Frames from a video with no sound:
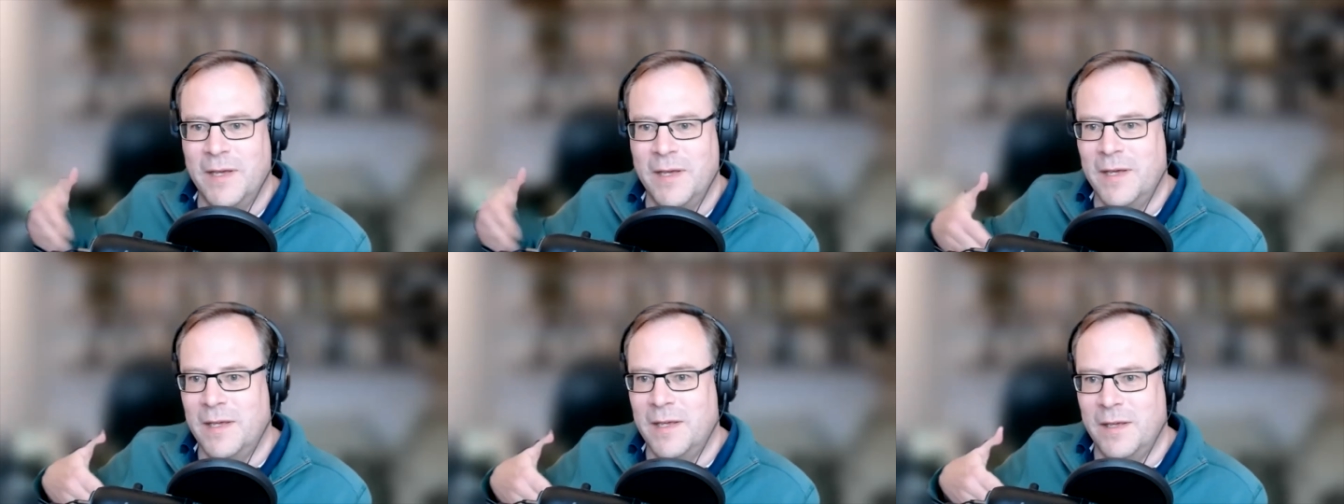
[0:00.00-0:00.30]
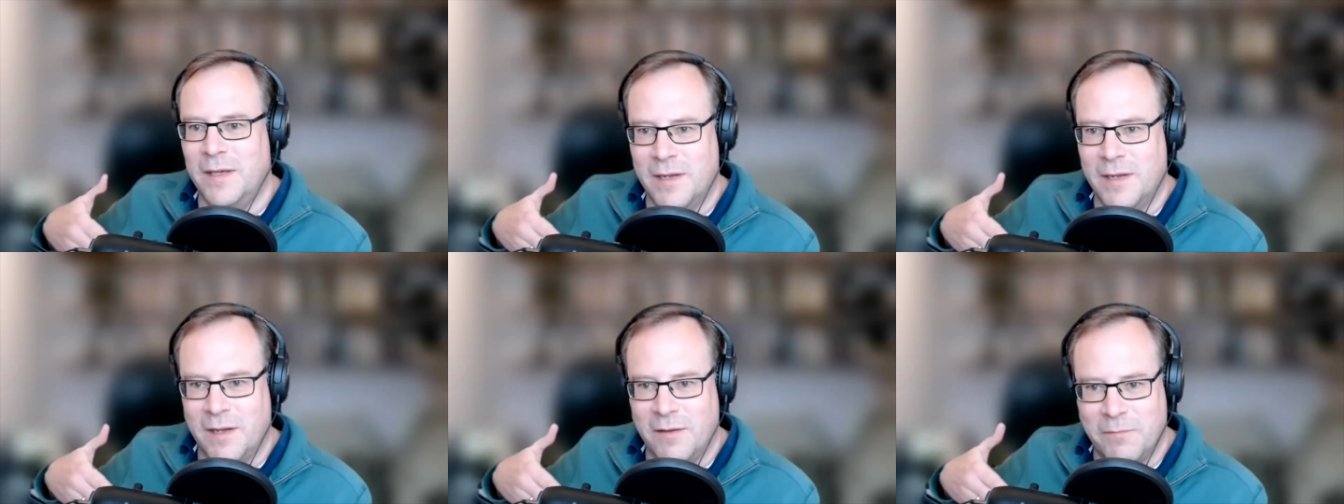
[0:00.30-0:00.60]
you
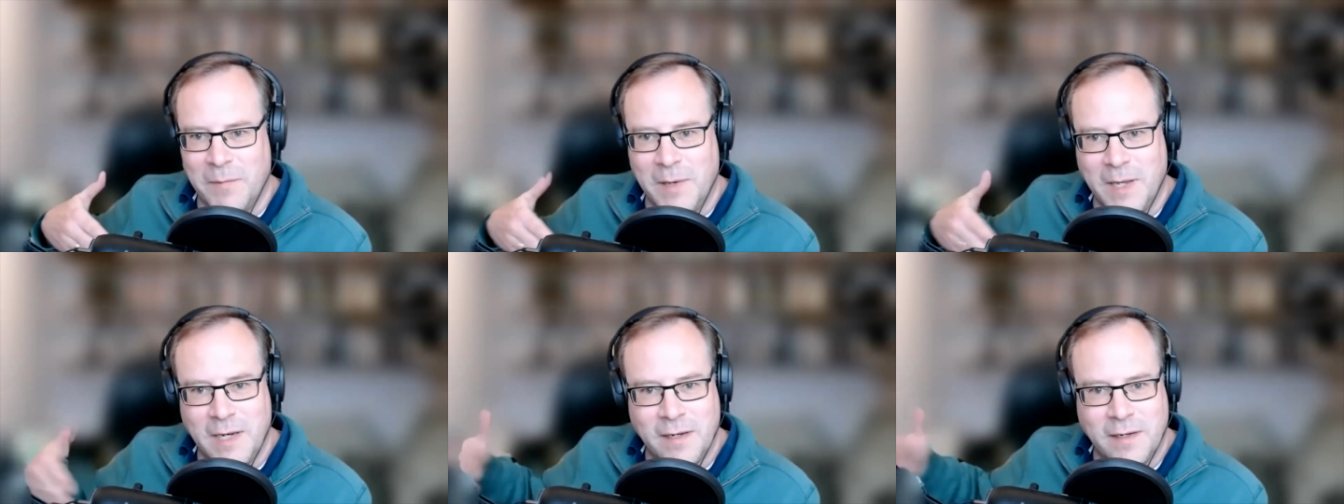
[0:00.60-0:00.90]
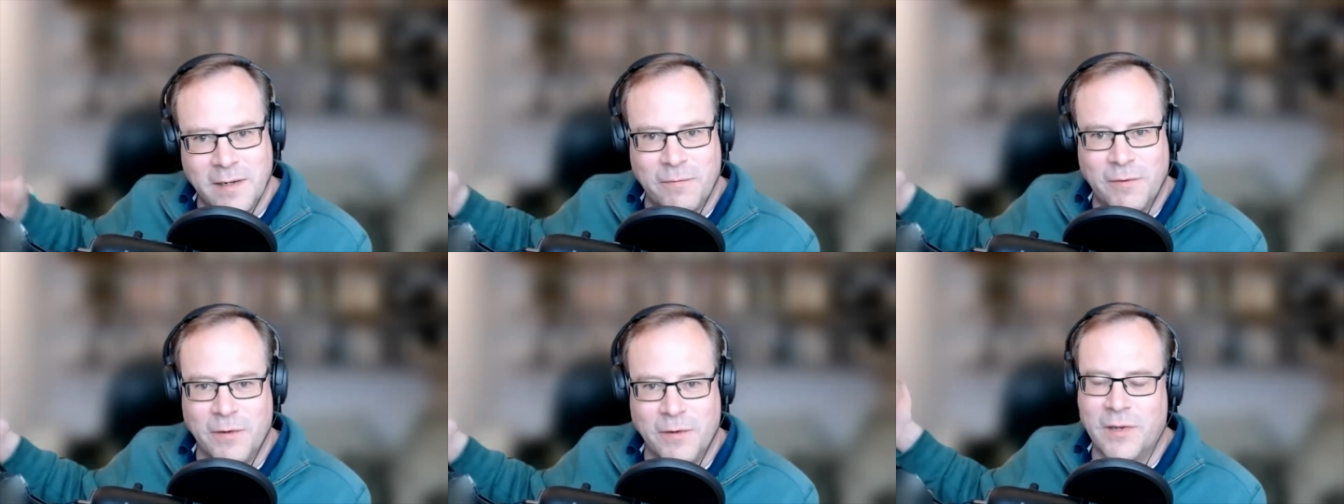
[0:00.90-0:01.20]
can have many
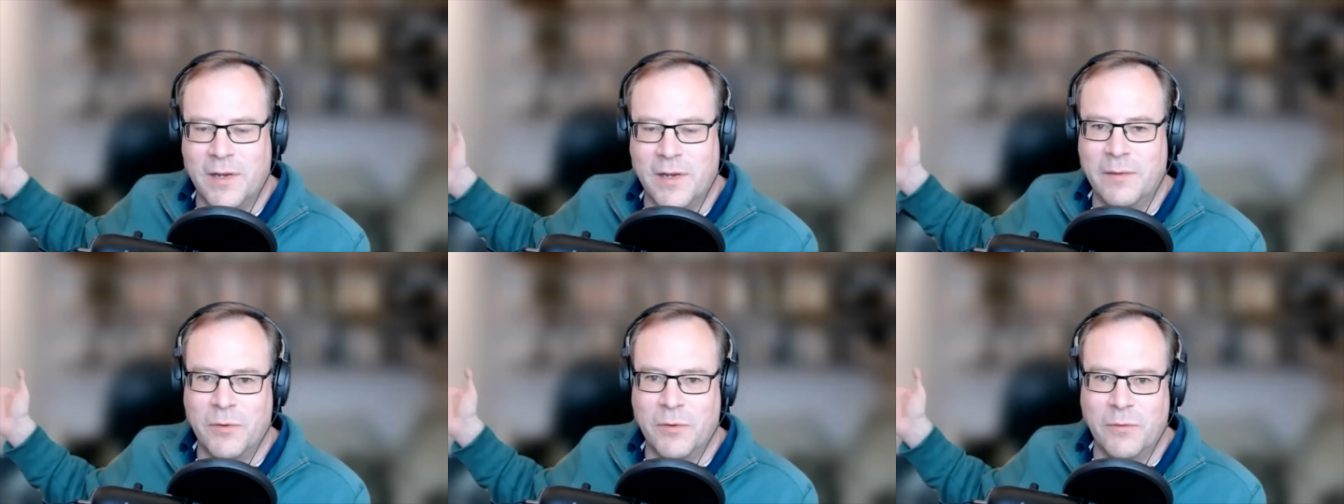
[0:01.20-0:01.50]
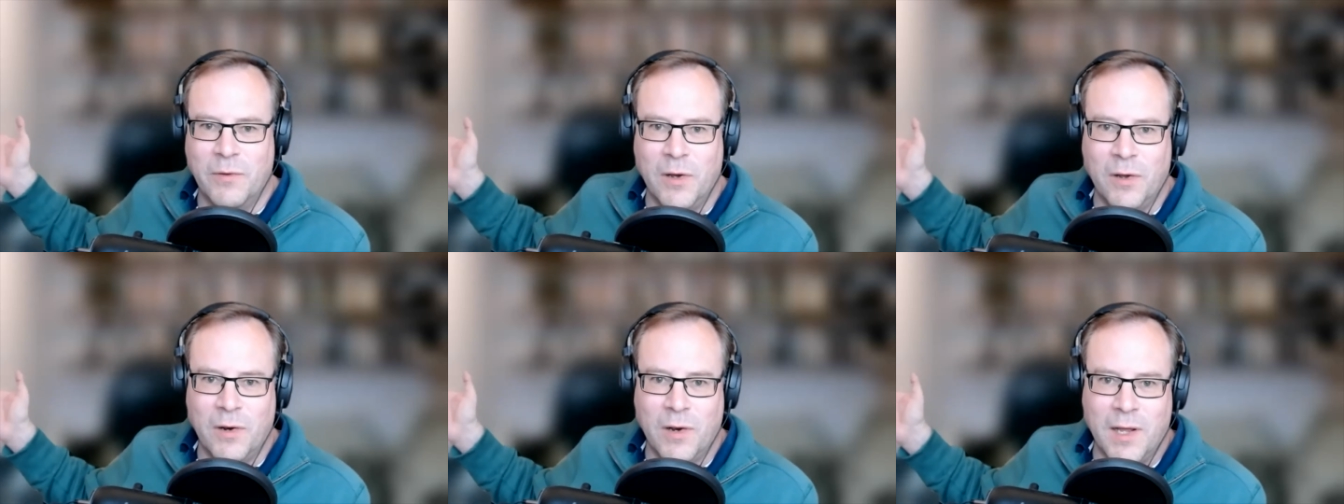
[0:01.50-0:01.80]
different types of
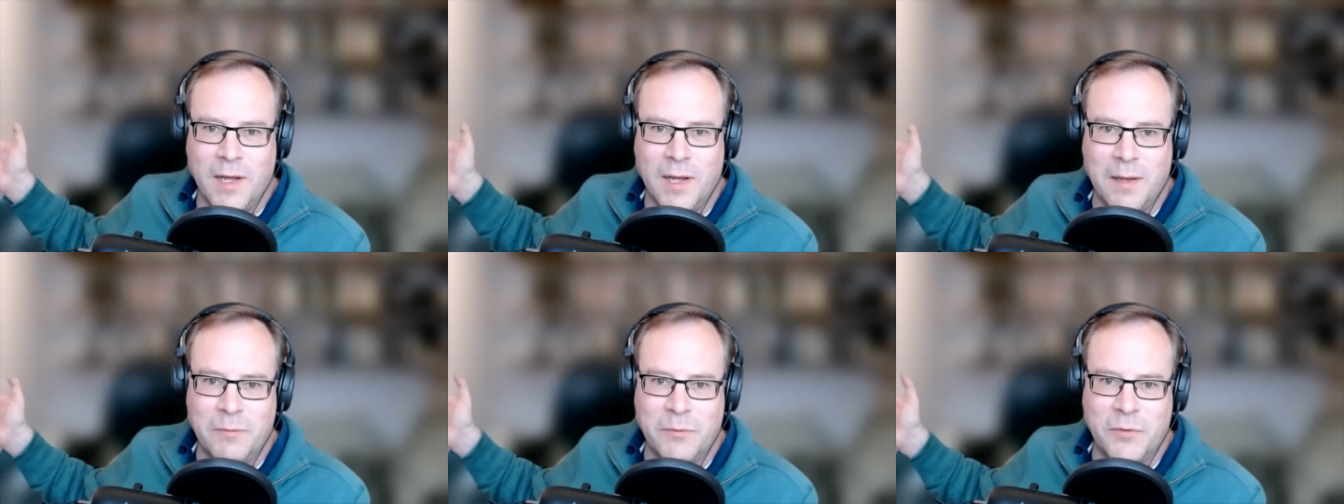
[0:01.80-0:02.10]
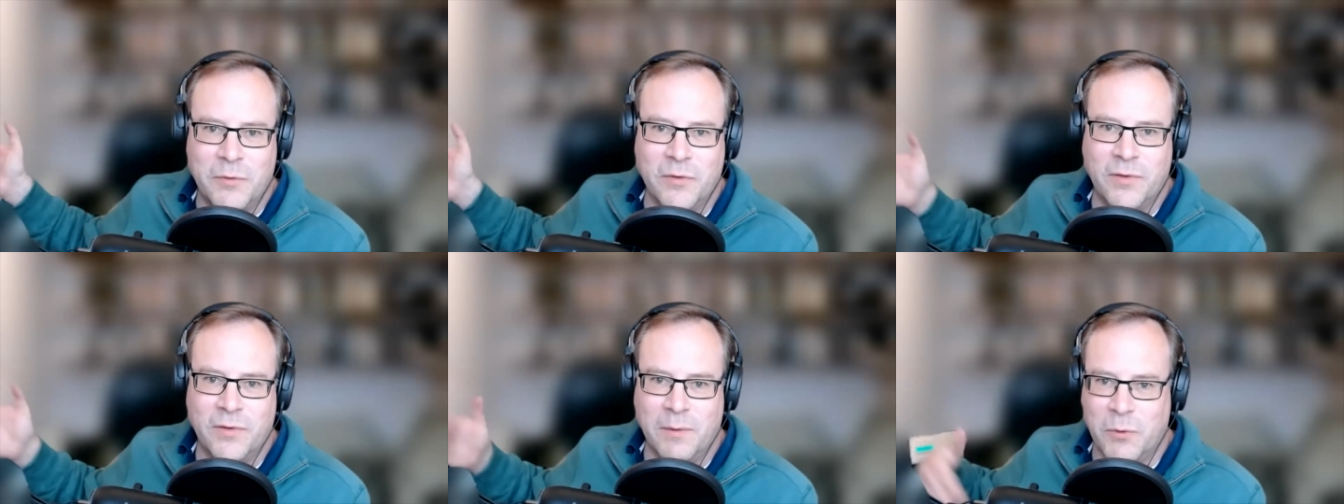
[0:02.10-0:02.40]
roll-ups and
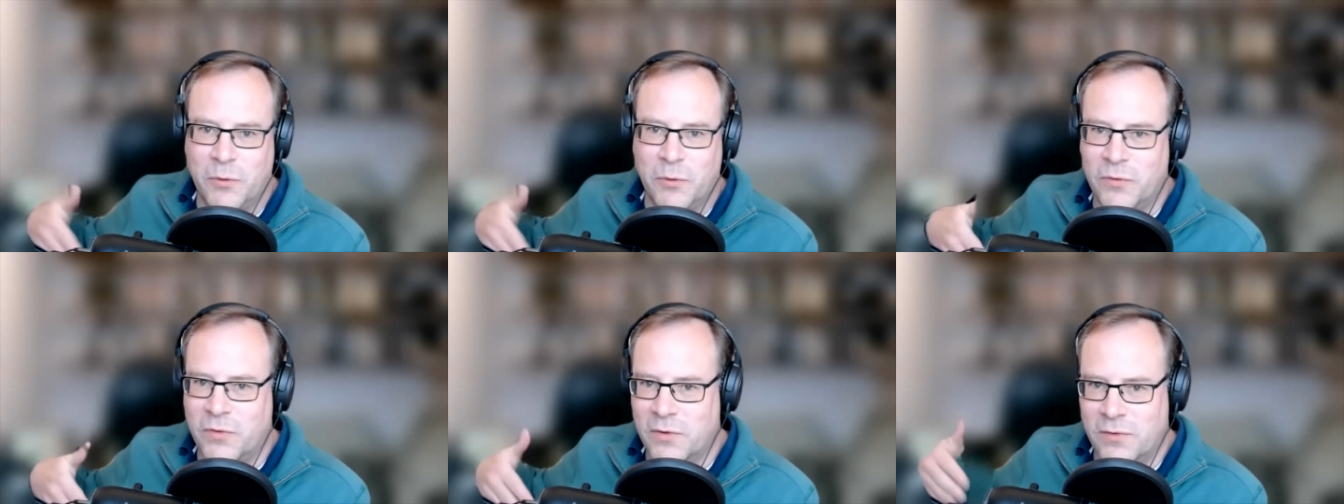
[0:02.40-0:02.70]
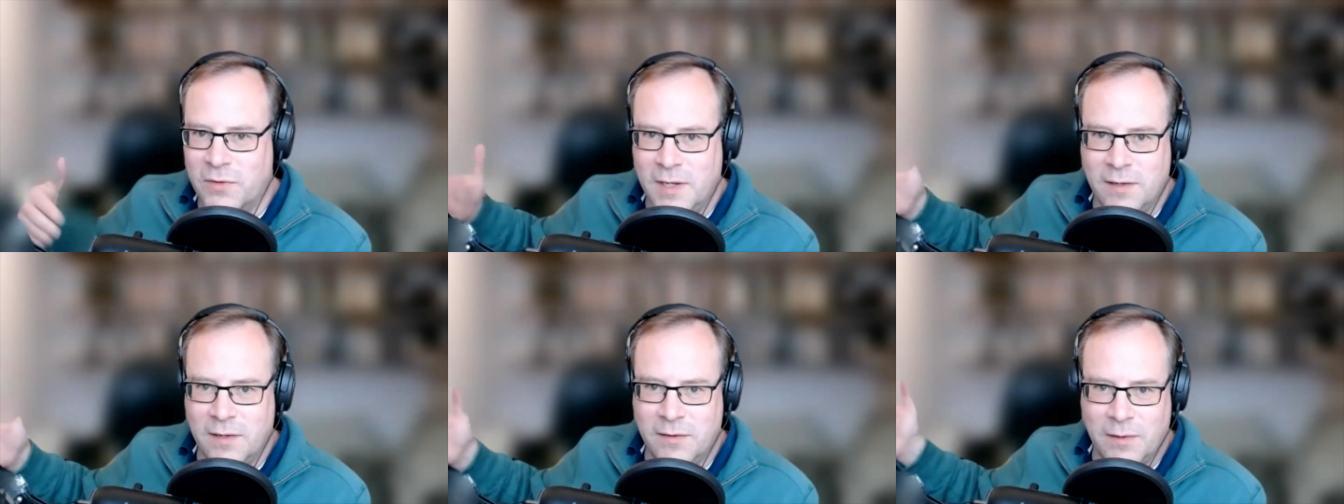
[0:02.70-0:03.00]
some will
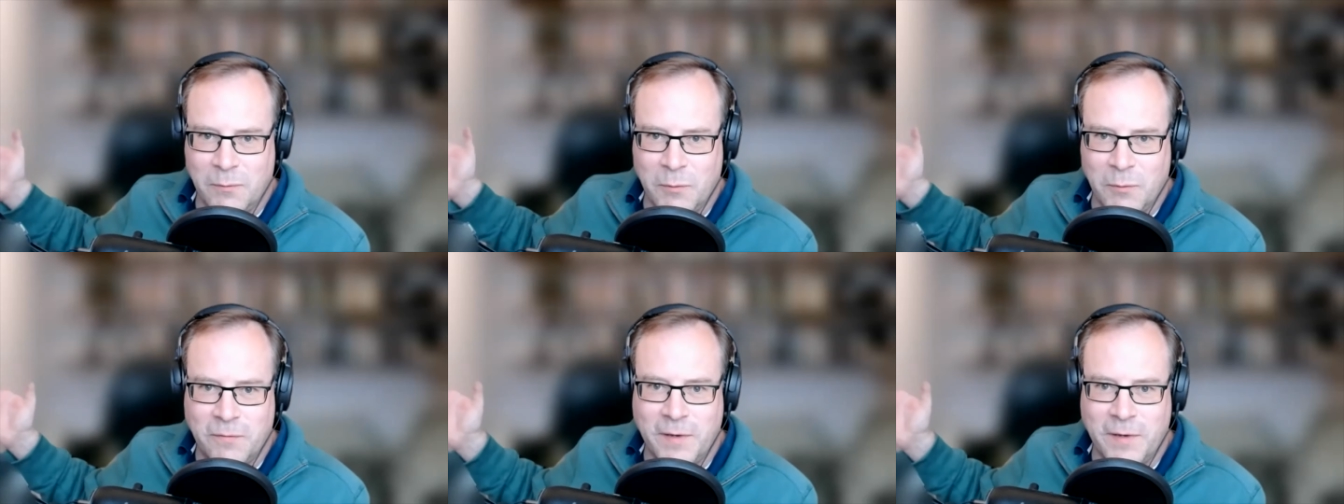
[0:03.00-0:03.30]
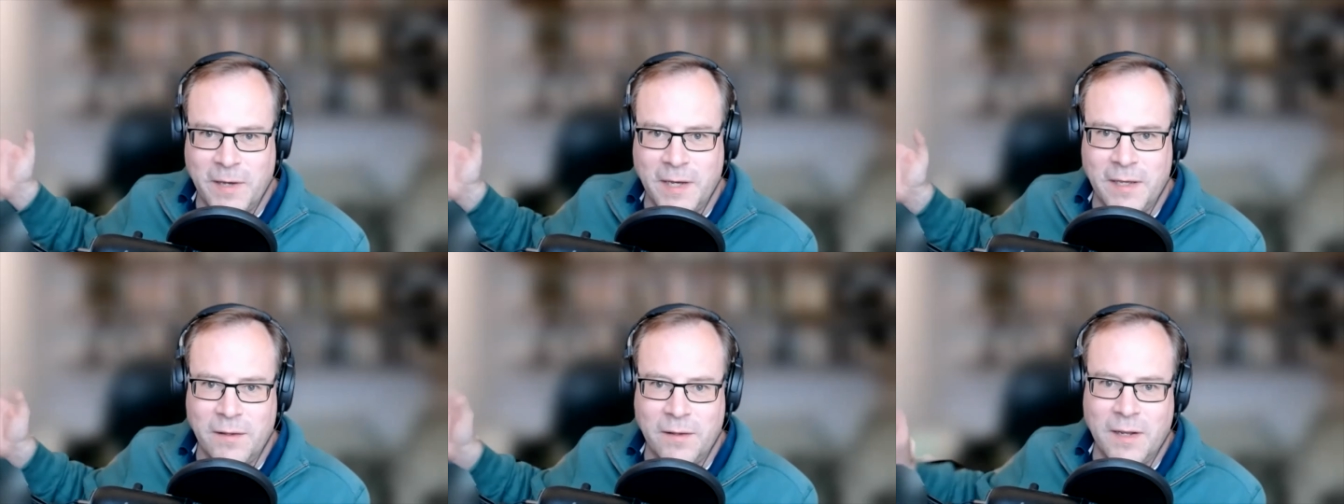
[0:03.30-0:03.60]
succeed some will fail